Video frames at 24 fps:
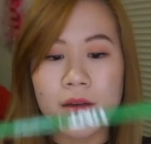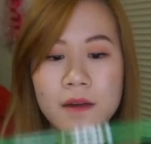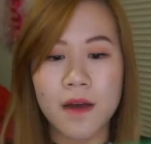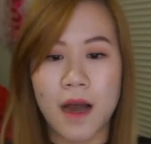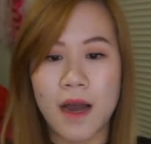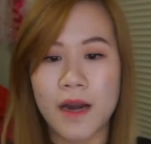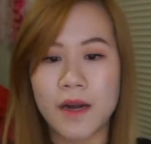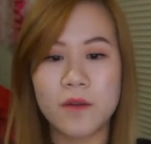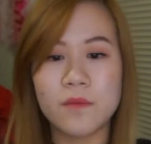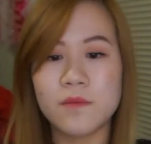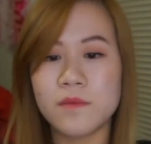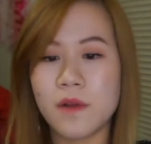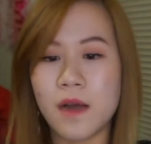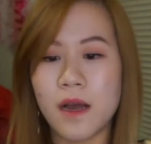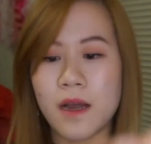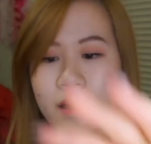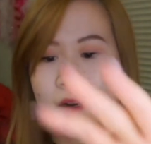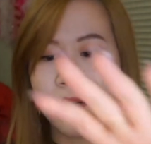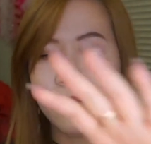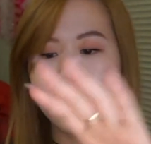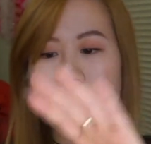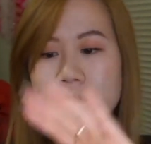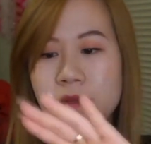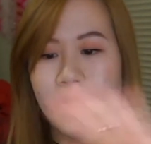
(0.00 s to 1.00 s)
I
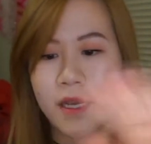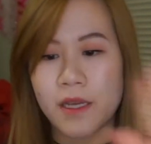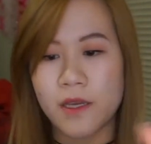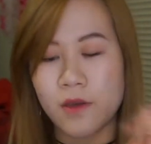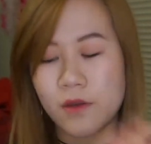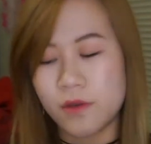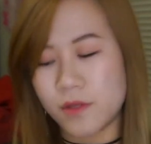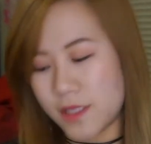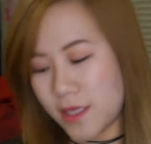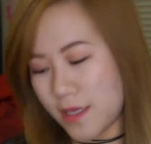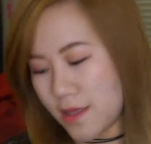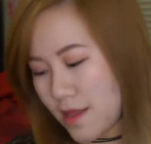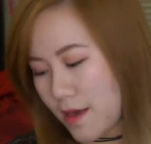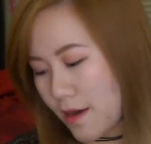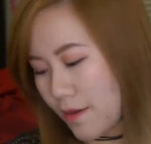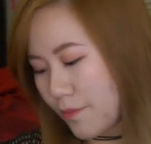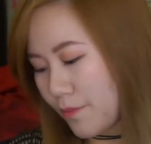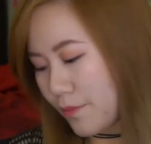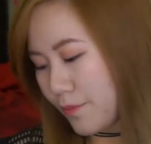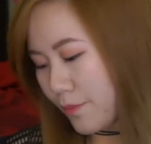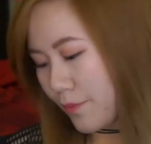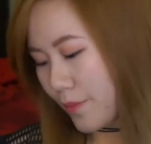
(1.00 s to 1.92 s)
don't like using them.